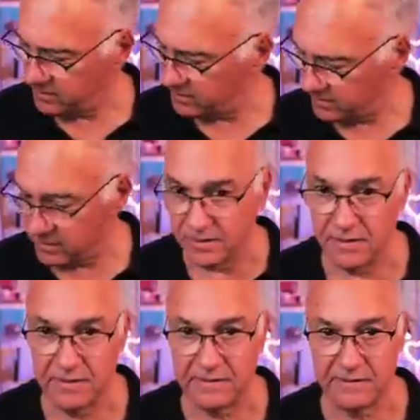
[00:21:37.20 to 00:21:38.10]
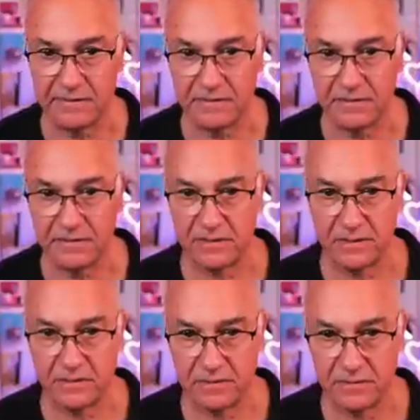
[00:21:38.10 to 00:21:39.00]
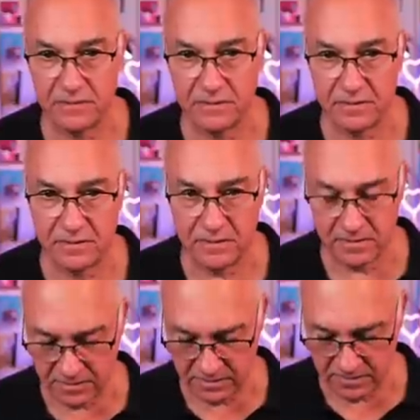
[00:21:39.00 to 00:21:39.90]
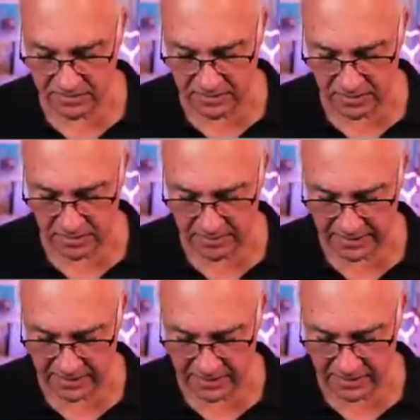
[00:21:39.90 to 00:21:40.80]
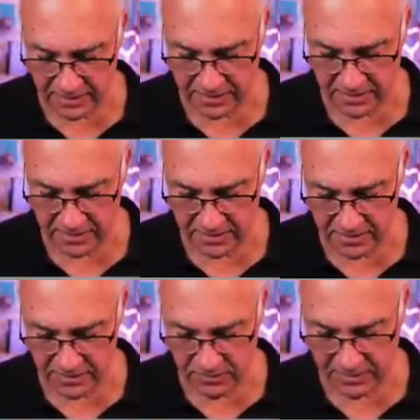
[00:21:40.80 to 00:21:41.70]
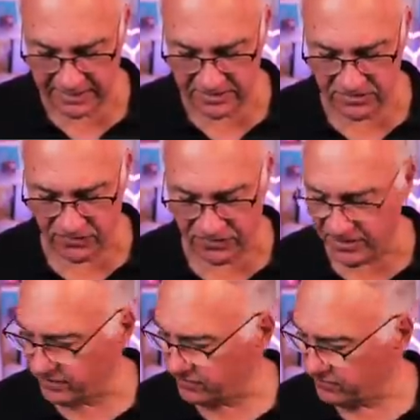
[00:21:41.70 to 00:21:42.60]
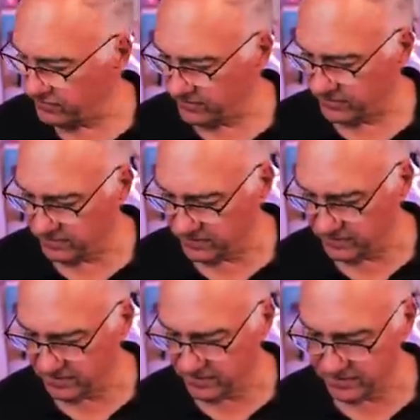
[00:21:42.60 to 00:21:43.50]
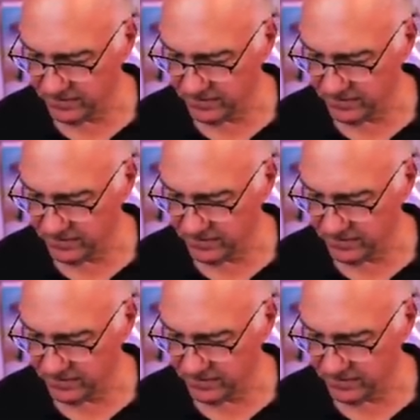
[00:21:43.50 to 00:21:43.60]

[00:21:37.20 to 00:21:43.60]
could buy the smallest little tub of duck fat, oh, and it was like fourteen dollars.